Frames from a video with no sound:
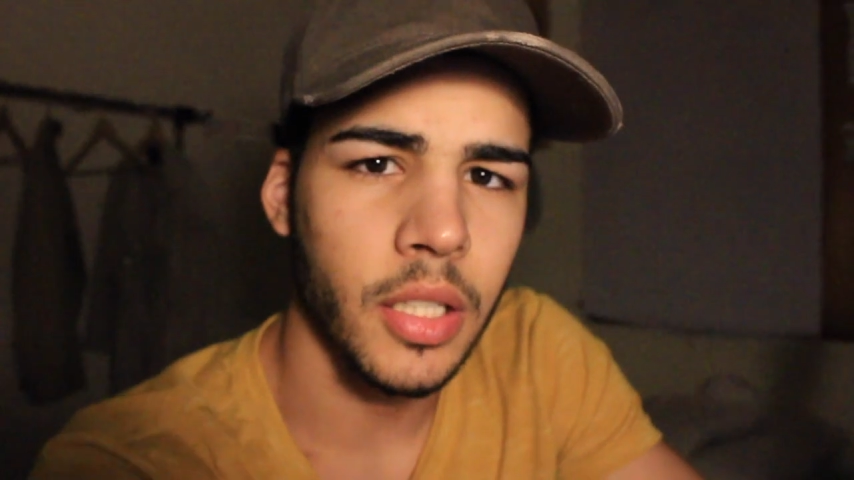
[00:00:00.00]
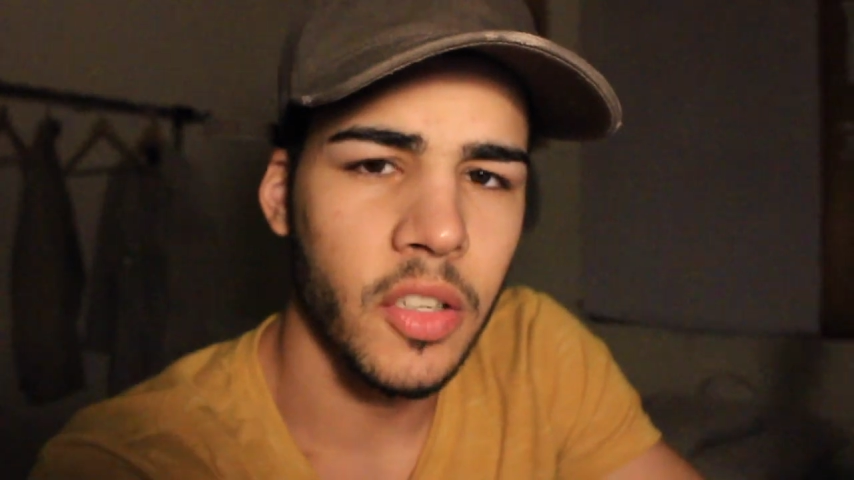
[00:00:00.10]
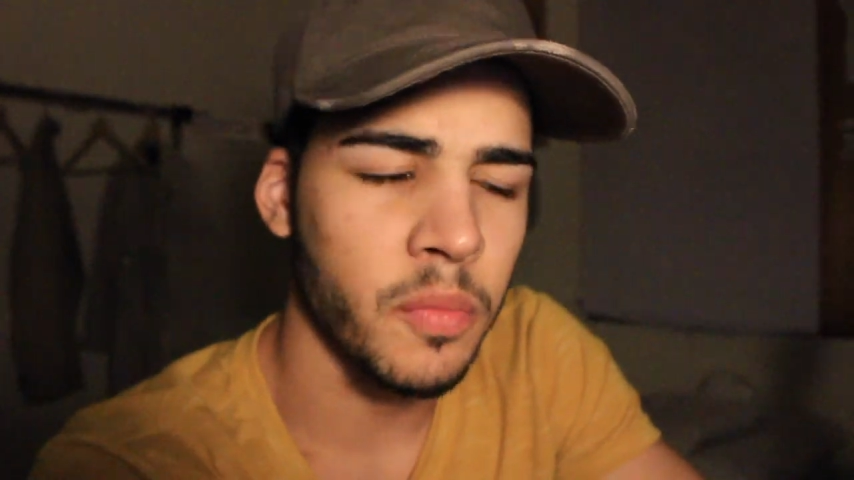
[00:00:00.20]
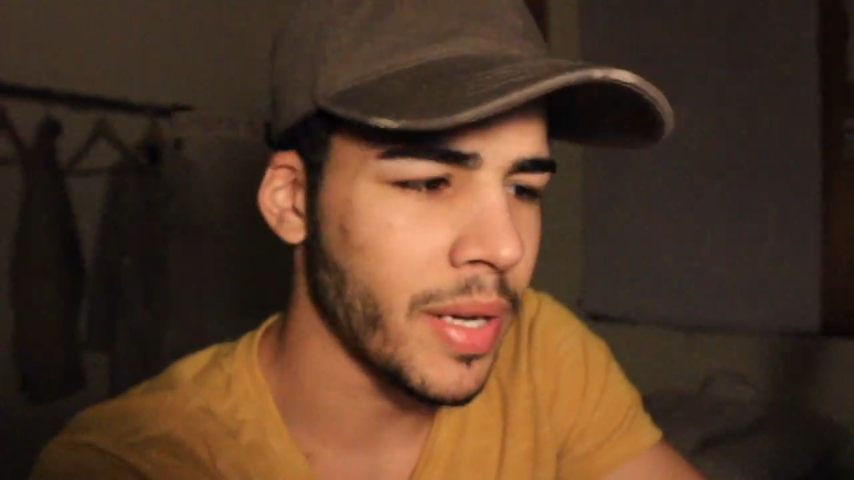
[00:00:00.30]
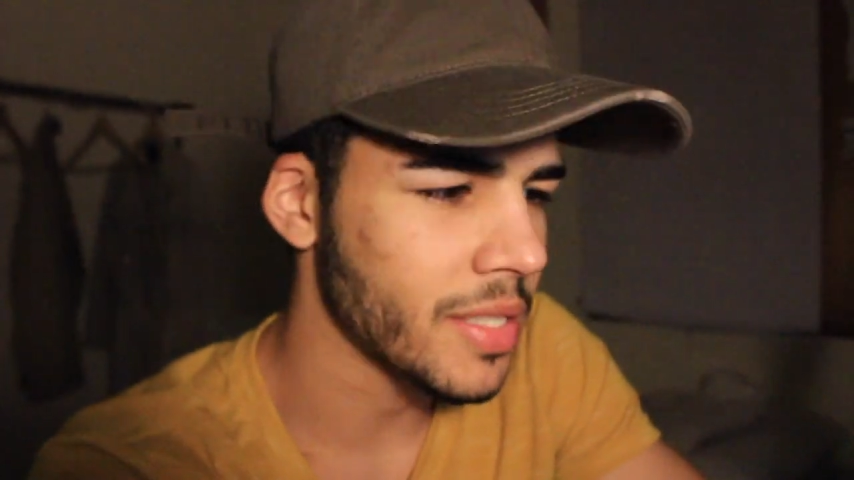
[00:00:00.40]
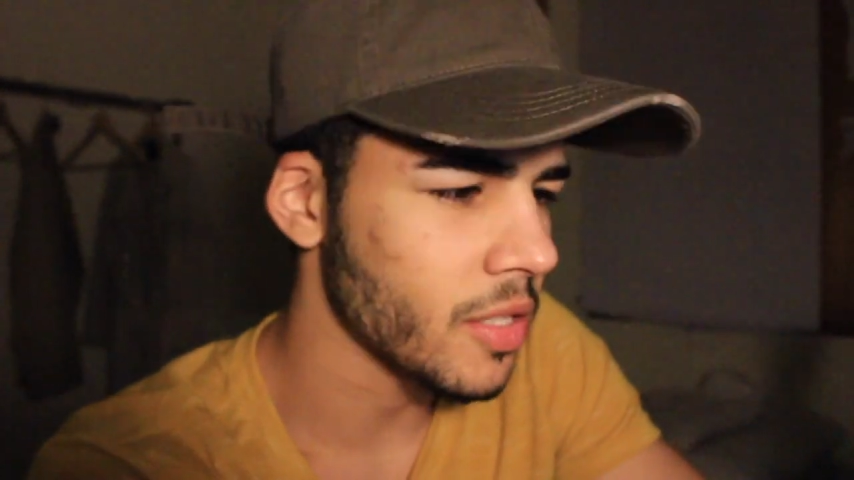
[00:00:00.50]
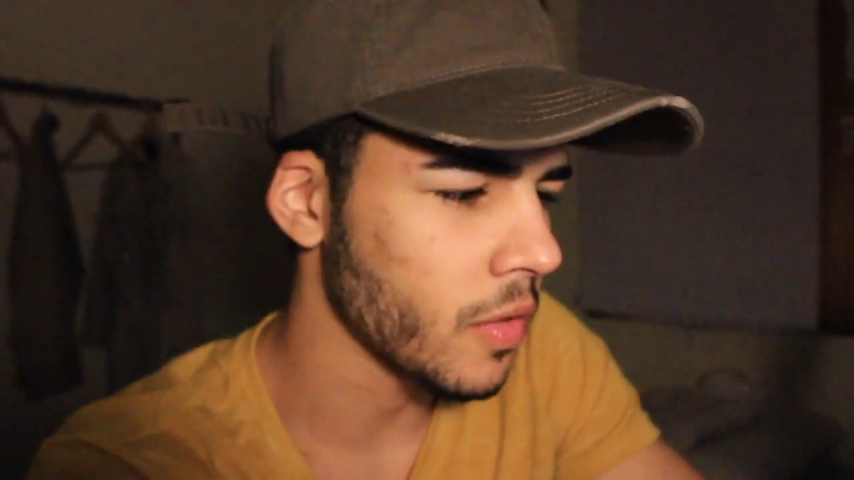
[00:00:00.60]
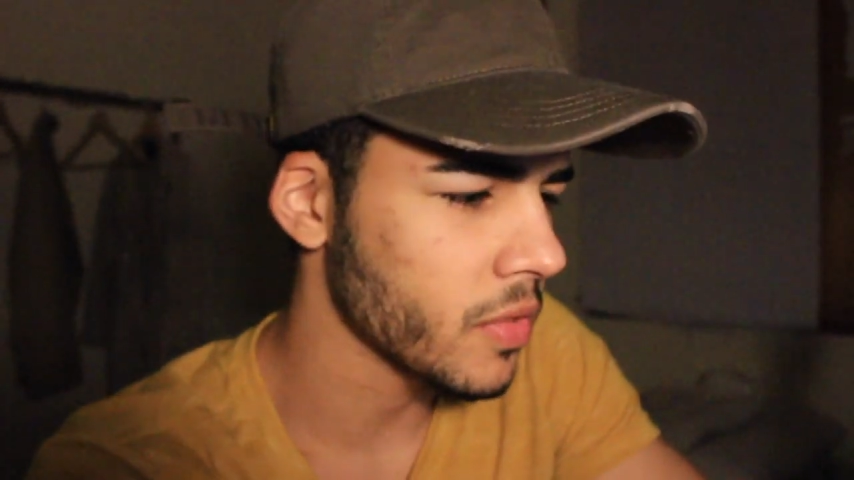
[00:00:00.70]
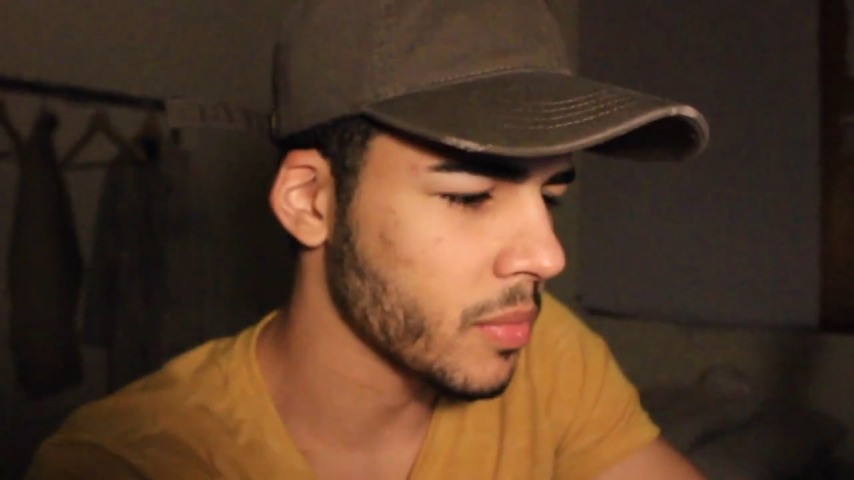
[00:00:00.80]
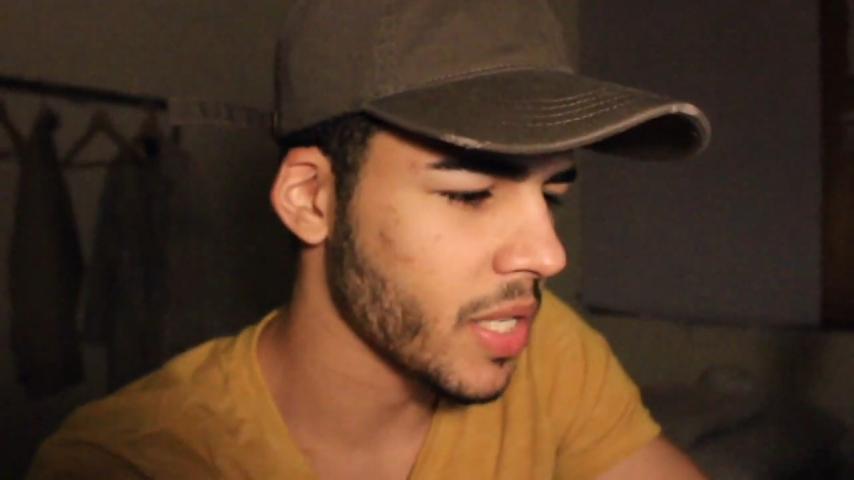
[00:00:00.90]
give
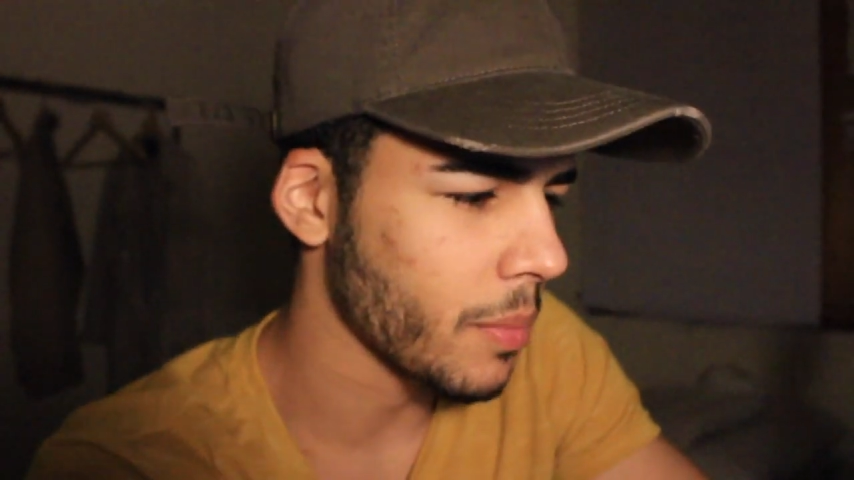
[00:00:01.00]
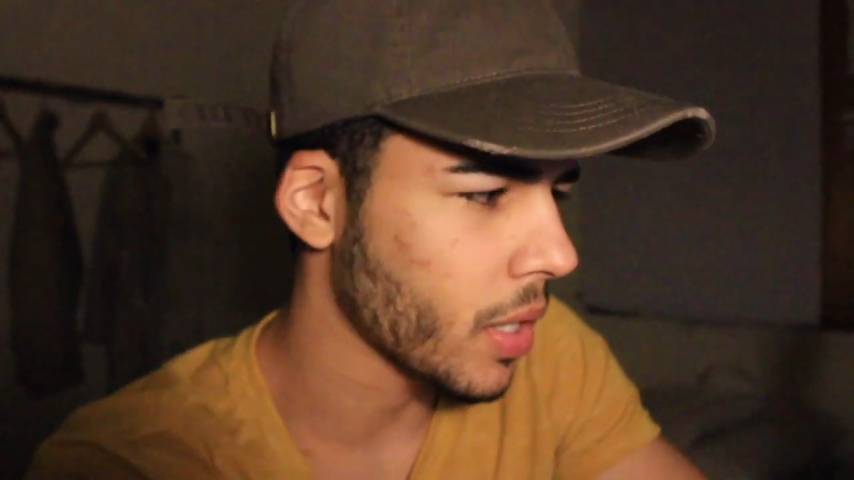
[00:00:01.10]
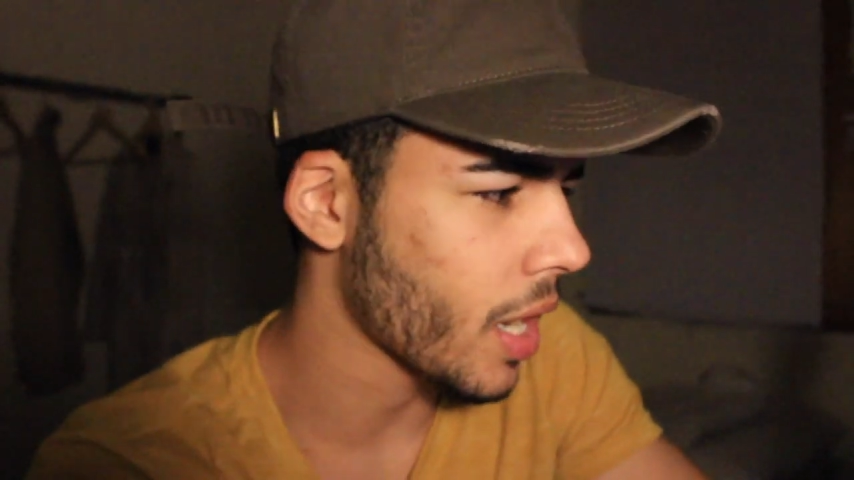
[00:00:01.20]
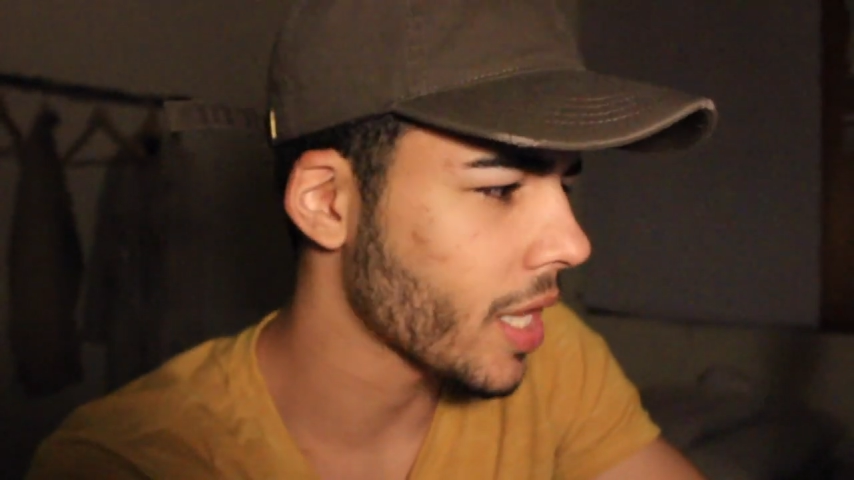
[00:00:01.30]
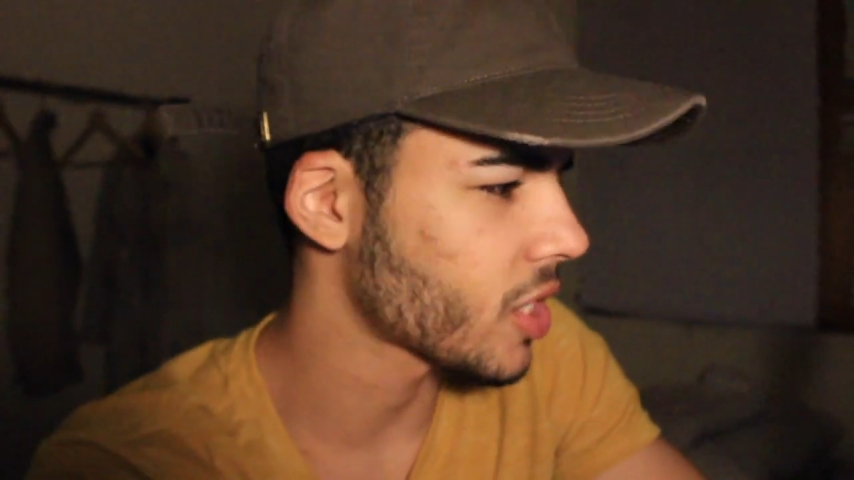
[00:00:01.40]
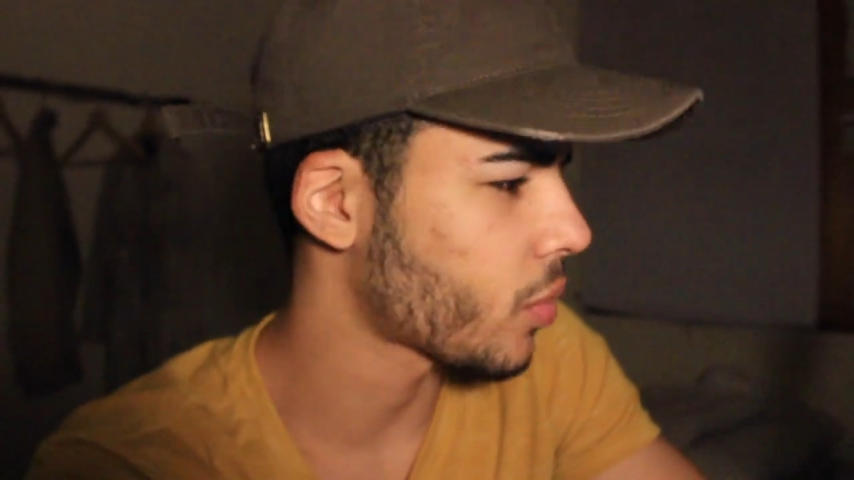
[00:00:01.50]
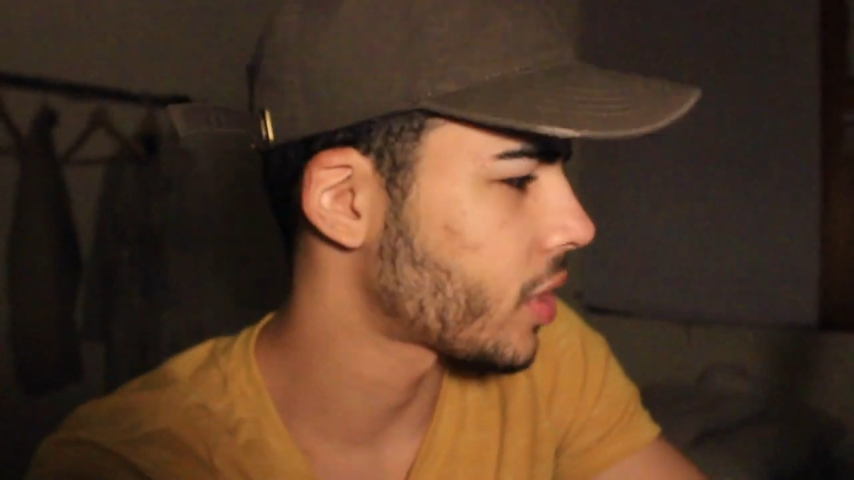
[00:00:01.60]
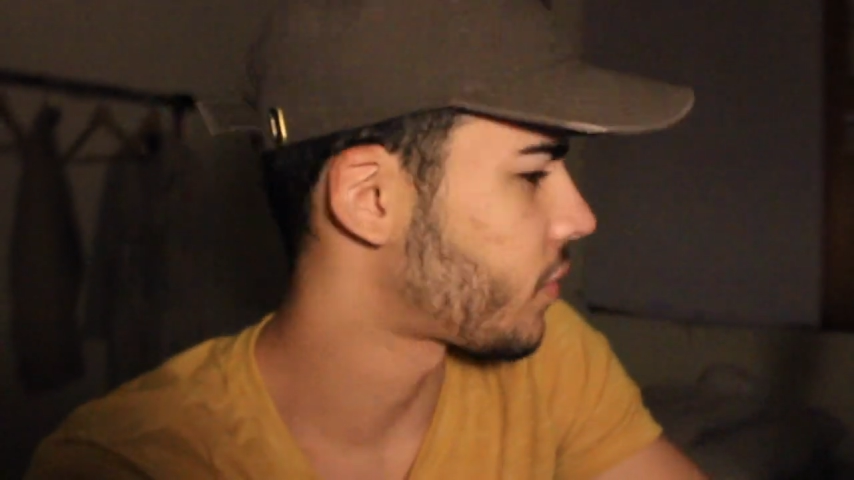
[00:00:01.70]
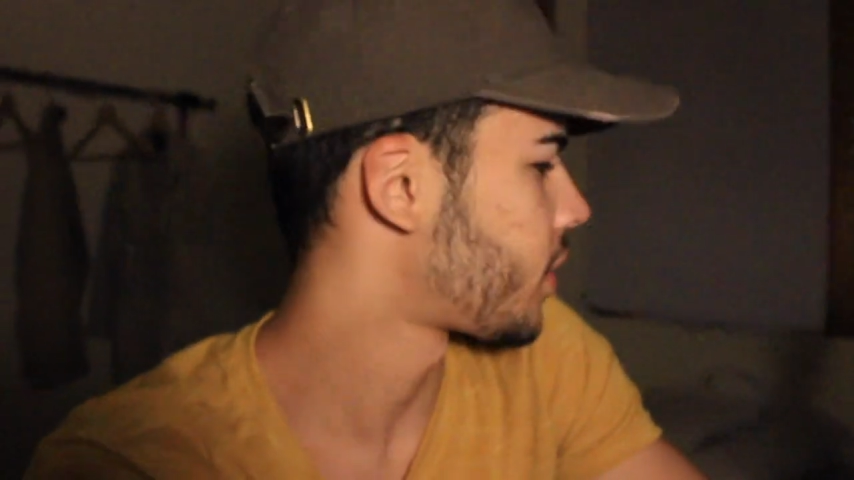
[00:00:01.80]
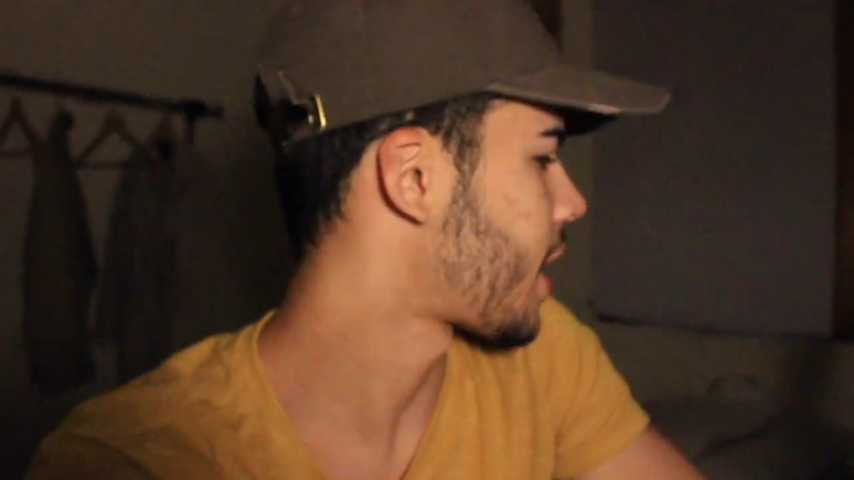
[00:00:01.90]
myself some type of
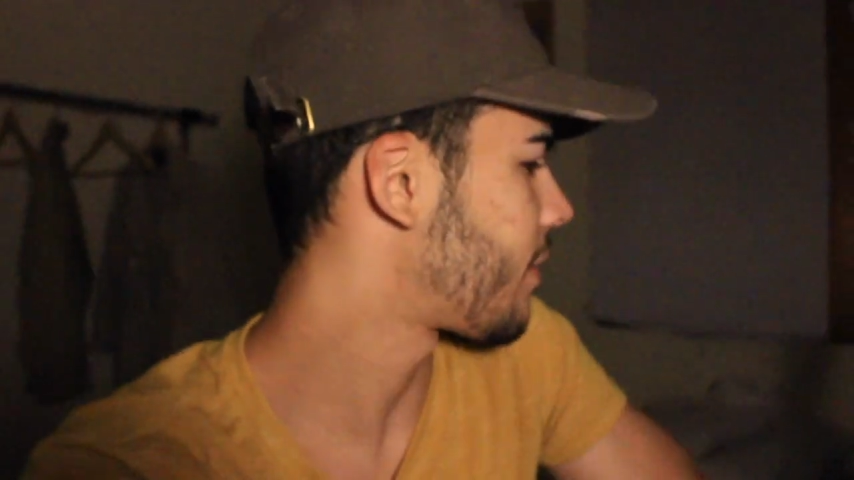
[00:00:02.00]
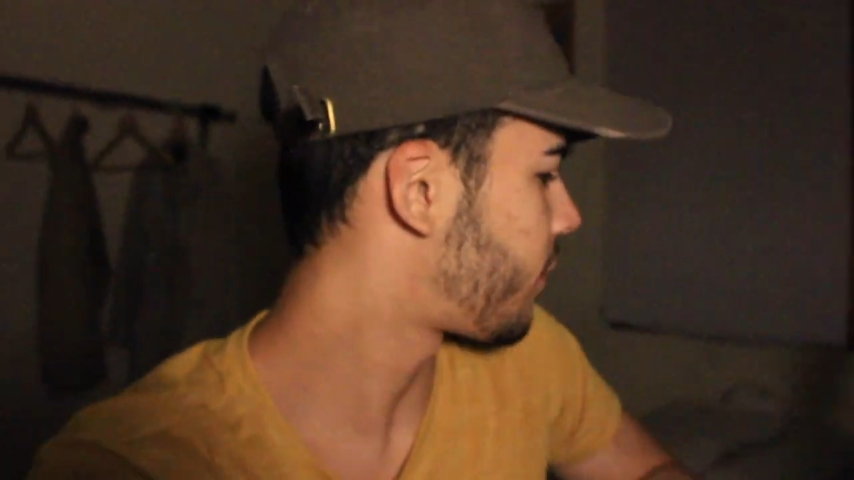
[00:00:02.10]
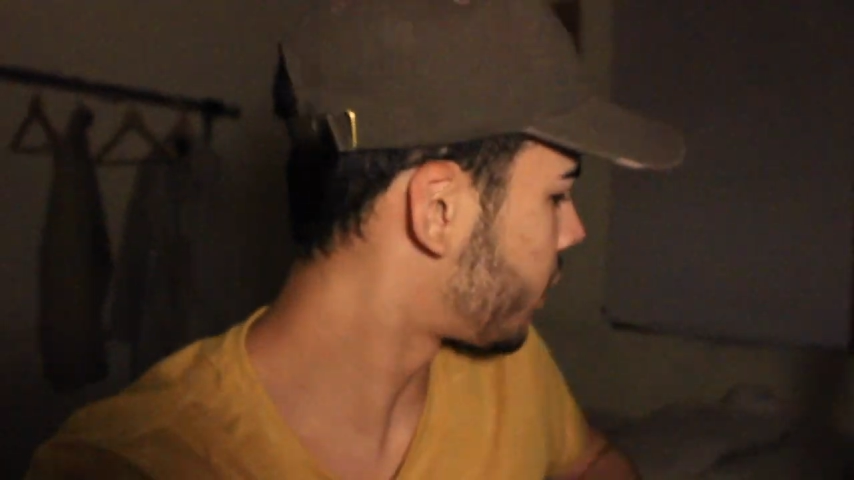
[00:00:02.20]
consequence for not